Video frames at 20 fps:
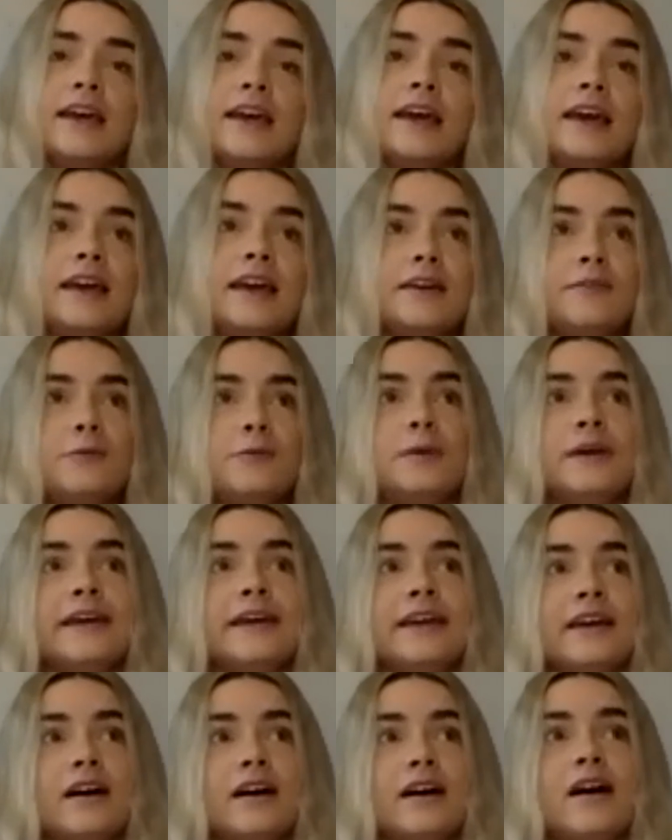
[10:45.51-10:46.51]
if
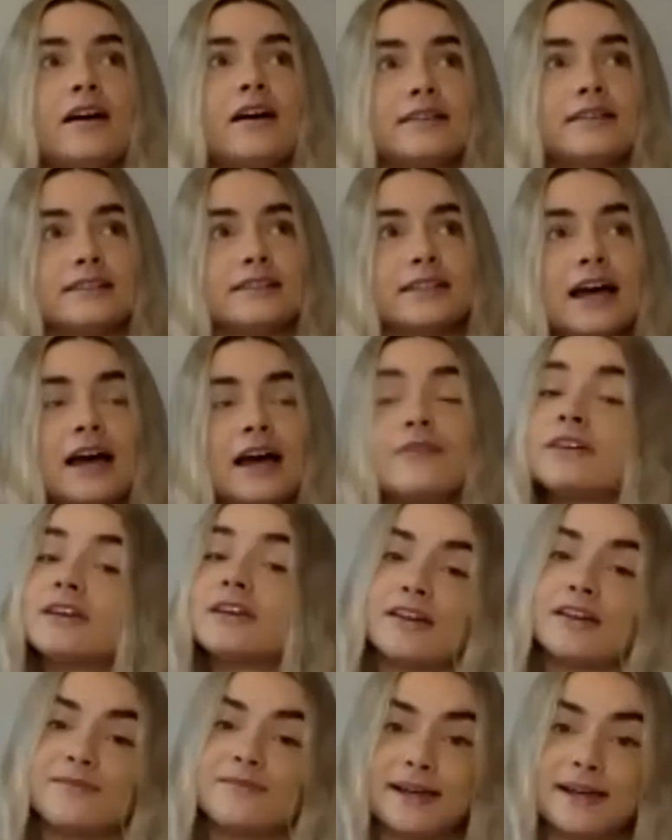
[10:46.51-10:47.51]
we aren't having
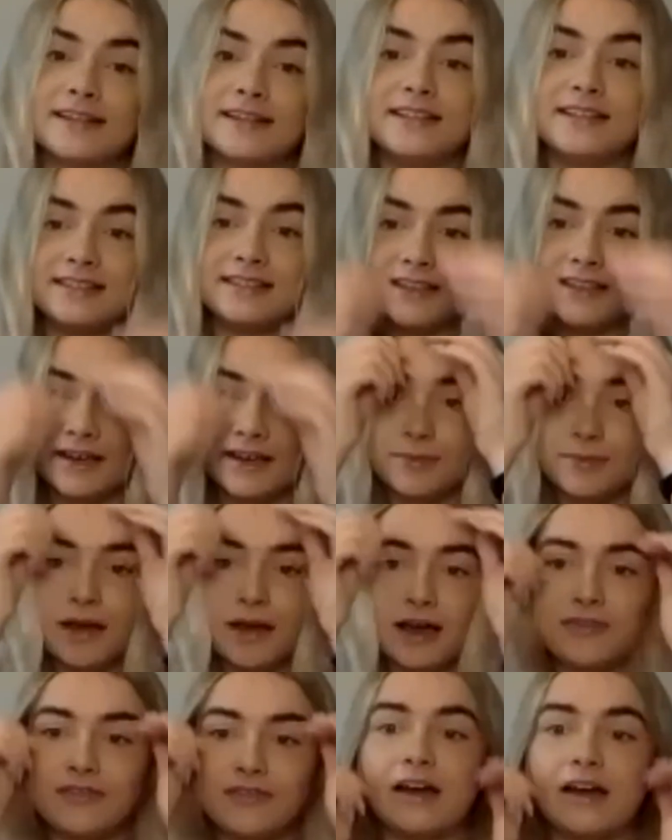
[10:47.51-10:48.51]
enough magnesium
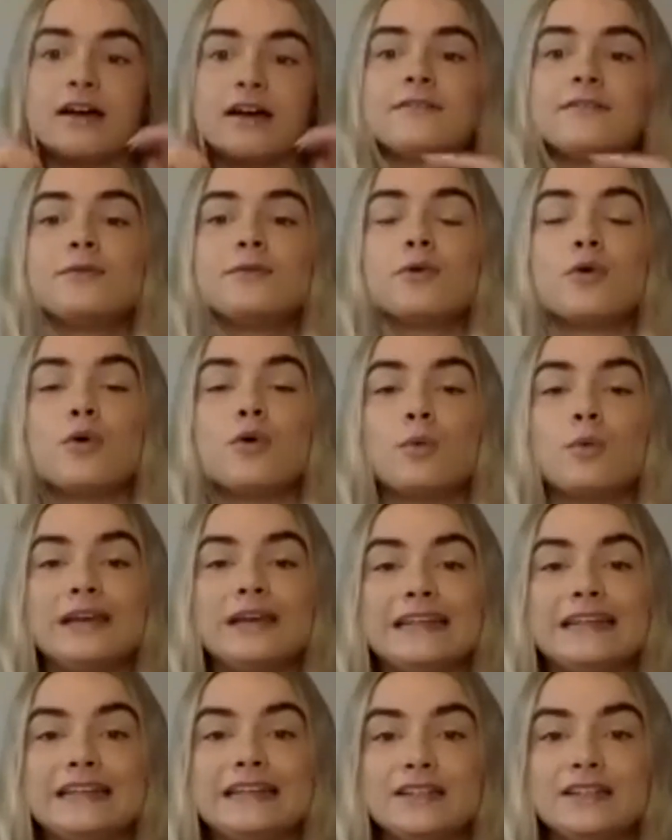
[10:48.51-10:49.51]
and therefore we
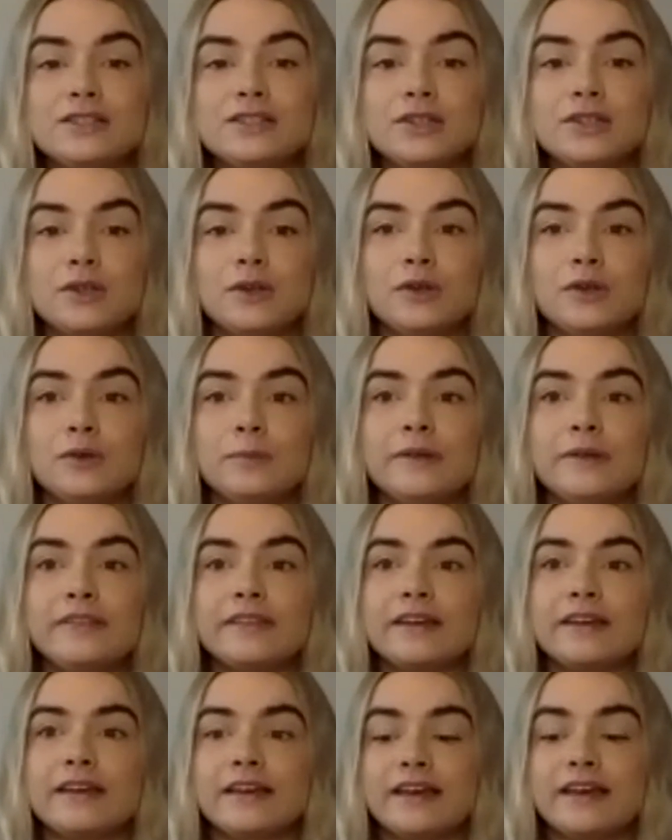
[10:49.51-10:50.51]
need to be
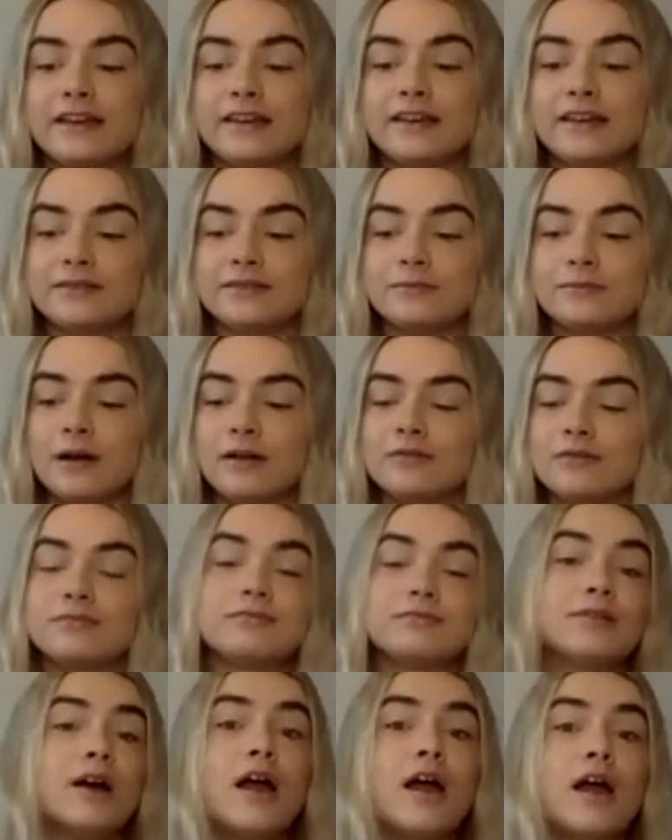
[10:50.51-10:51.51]
thinking, well,
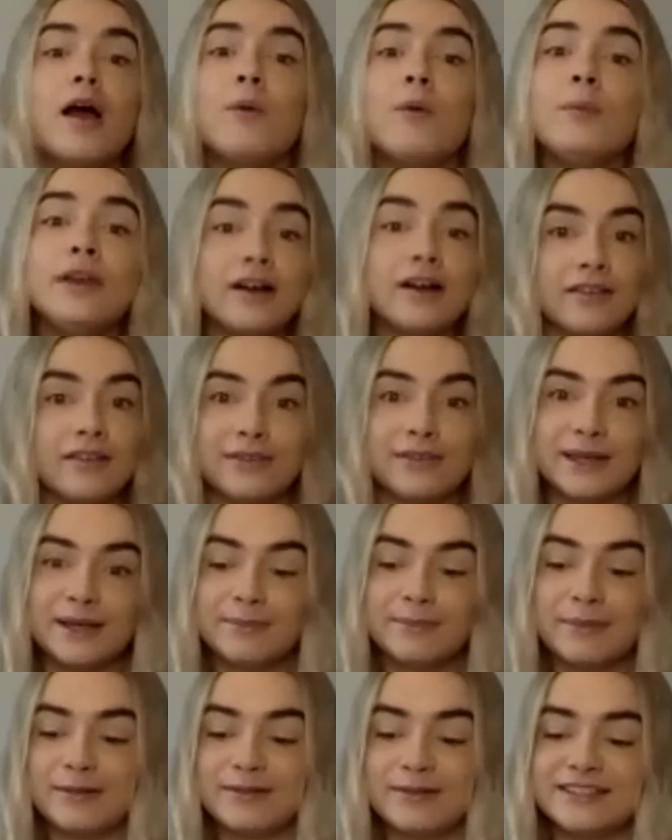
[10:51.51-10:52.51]
we can't think
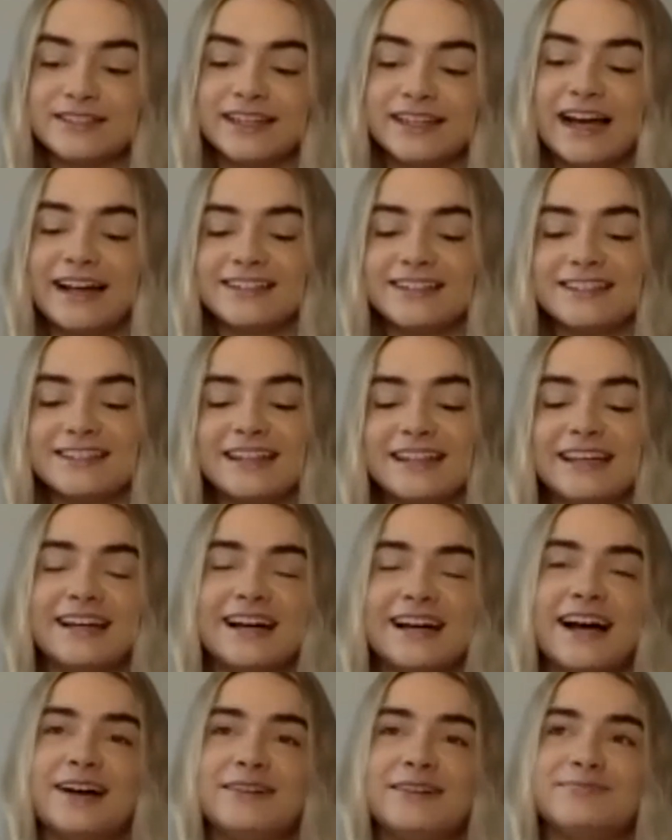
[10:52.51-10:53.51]
about it actually,
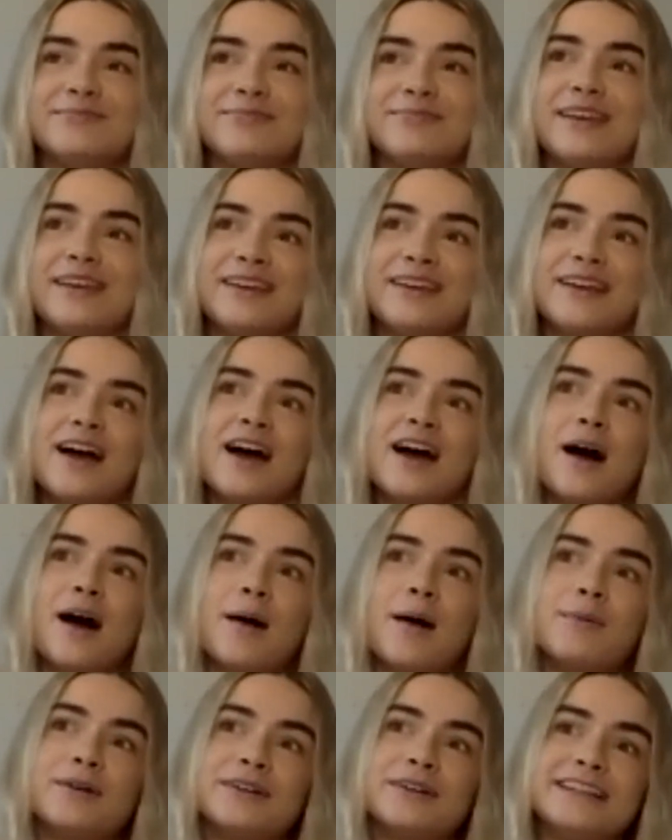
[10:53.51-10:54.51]
our
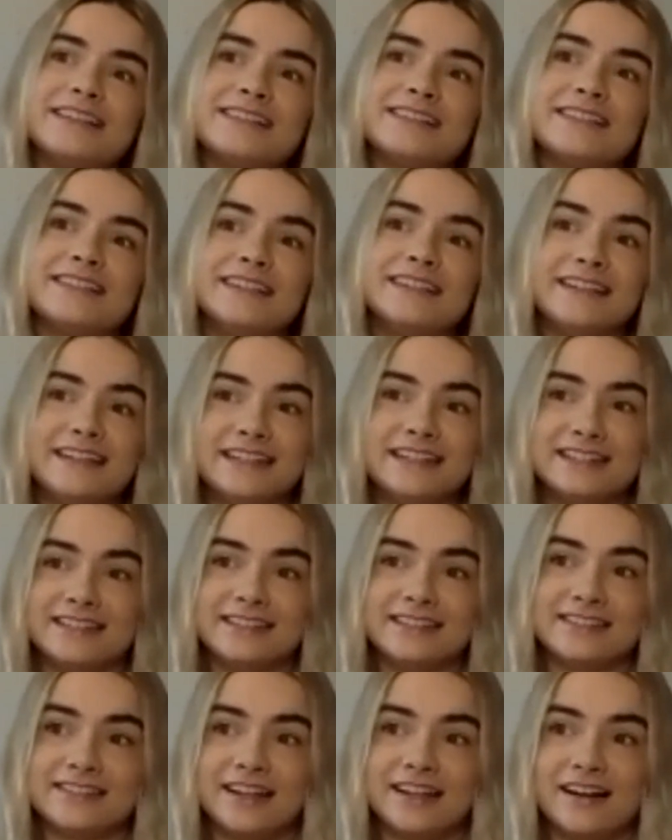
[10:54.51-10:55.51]
bodies need to
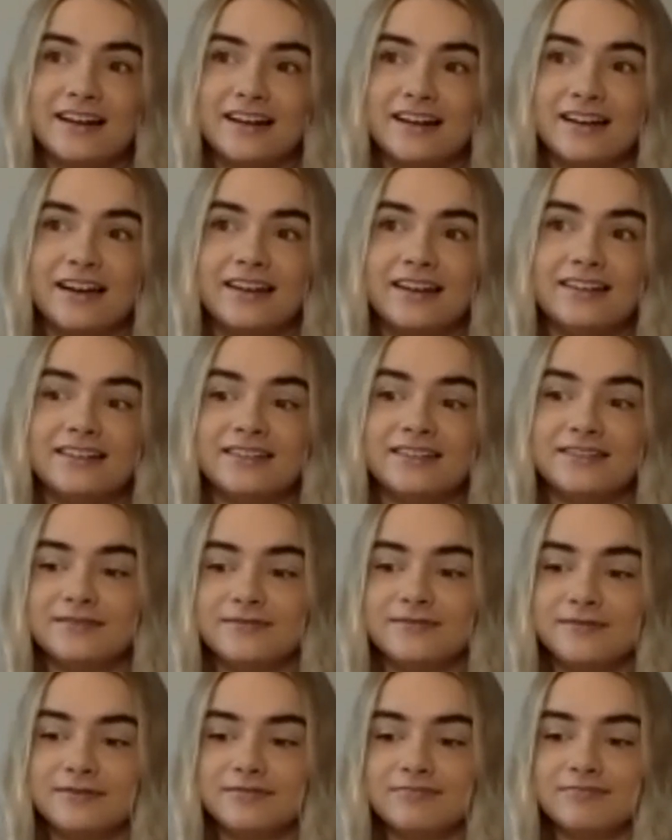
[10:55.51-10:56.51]
start kind of
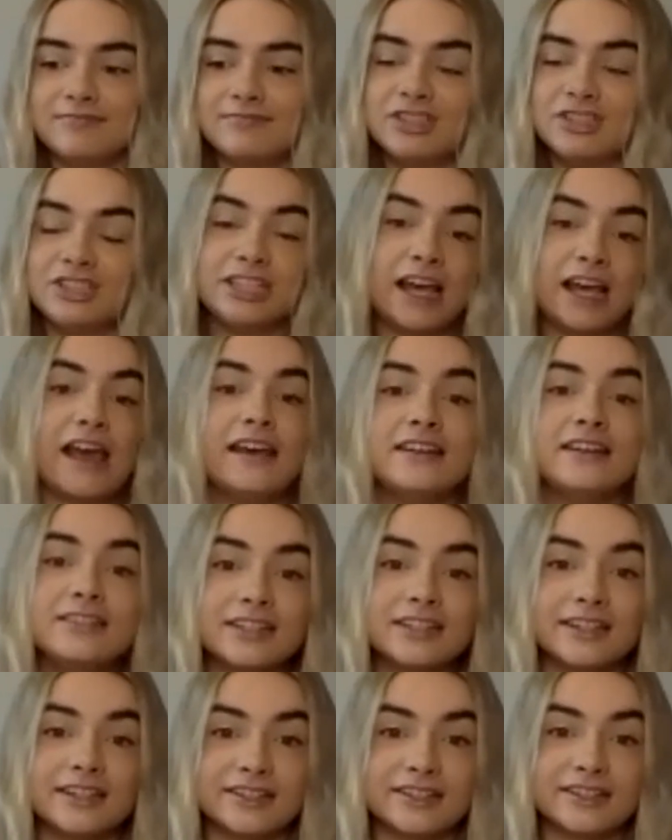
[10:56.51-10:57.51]

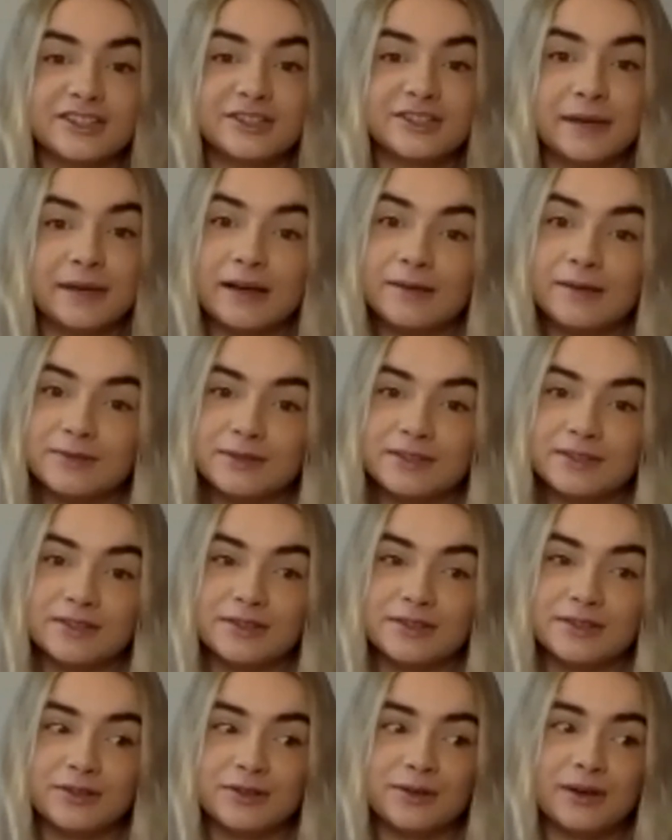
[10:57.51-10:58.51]
changing to be able
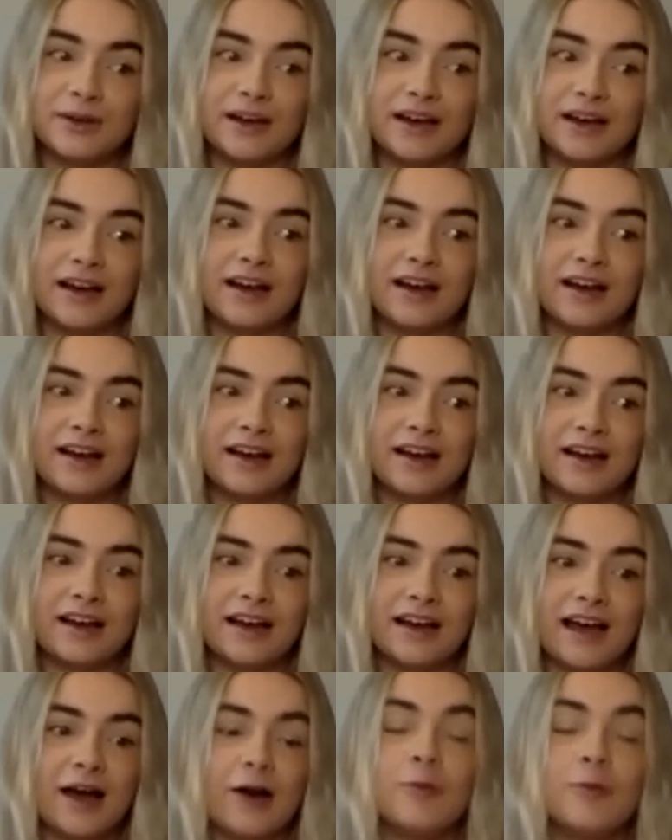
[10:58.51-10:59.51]
to
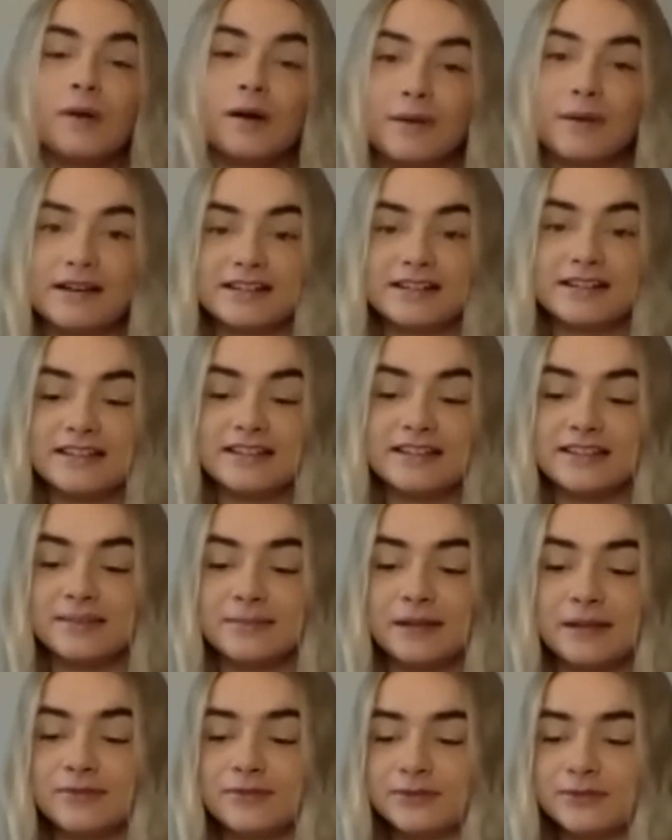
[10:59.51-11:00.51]
help our magnesium
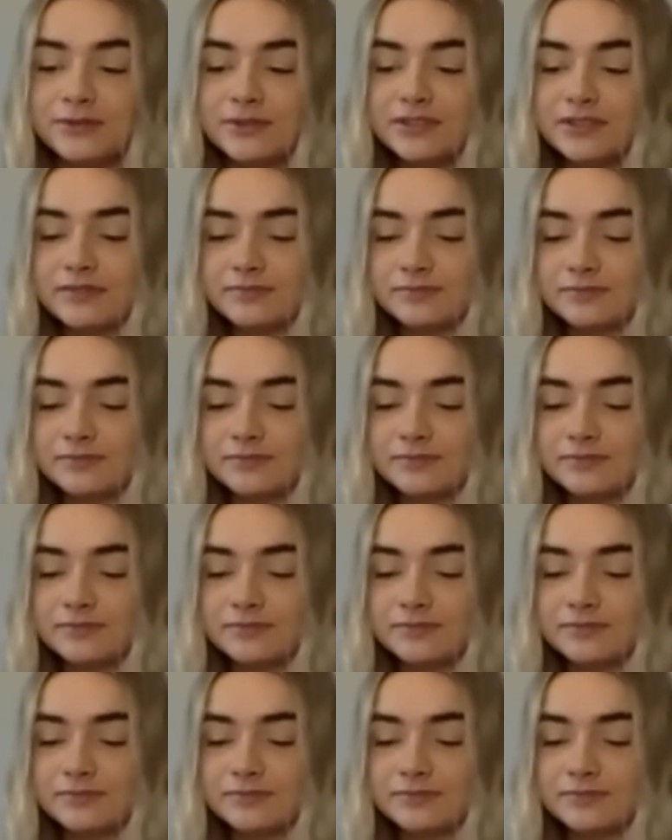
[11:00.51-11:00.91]
levels.